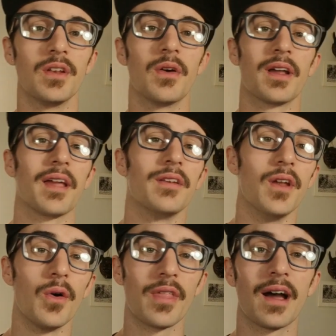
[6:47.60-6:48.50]
you know and i
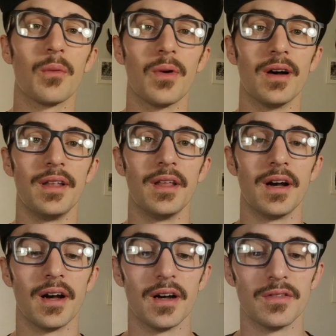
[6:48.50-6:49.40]
know that one
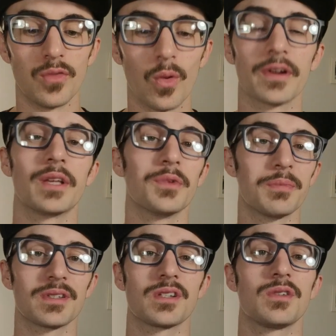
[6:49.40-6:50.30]
of working
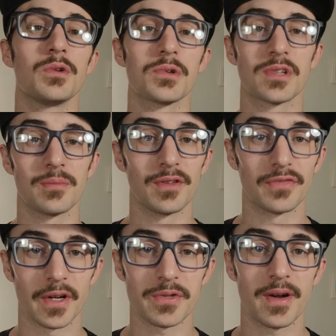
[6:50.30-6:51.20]
with business users can be
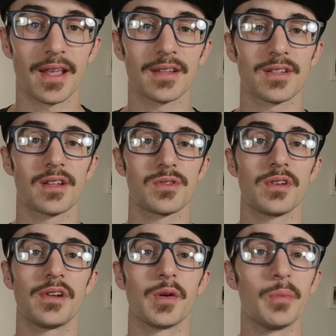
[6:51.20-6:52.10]
frustrating as an
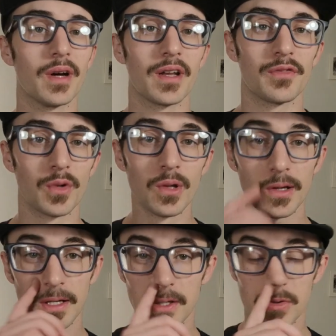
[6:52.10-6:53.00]
engineer but if you're
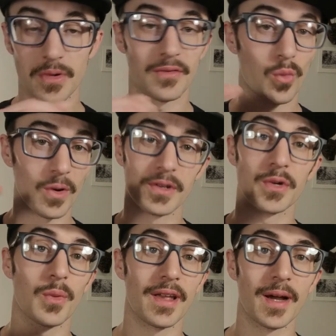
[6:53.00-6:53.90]
looking to sort of
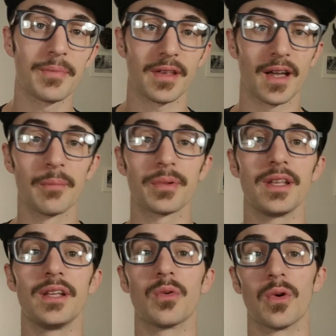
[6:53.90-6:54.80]
work your way up the
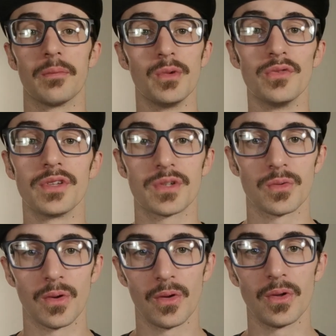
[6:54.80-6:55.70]
company or move
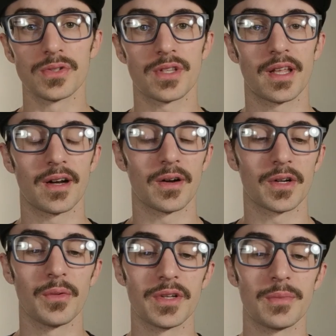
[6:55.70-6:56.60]
into roles that
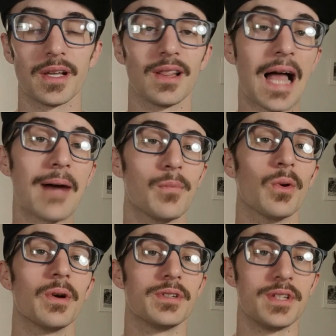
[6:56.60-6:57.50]
are going to be a lot
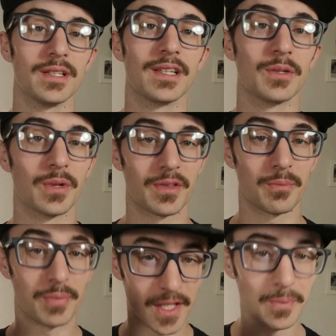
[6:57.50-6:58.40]
more dealing
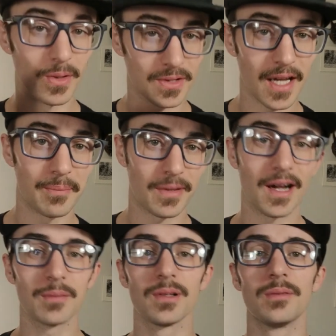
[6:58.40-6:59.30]
with people type
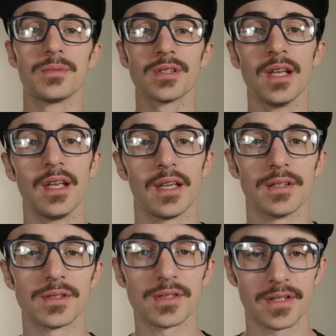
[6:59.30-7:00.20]
problems
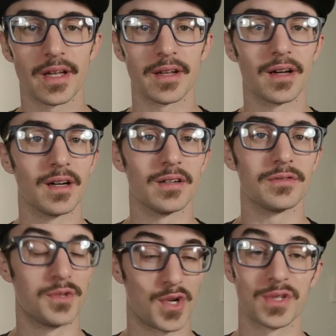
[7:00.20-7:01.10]
instead of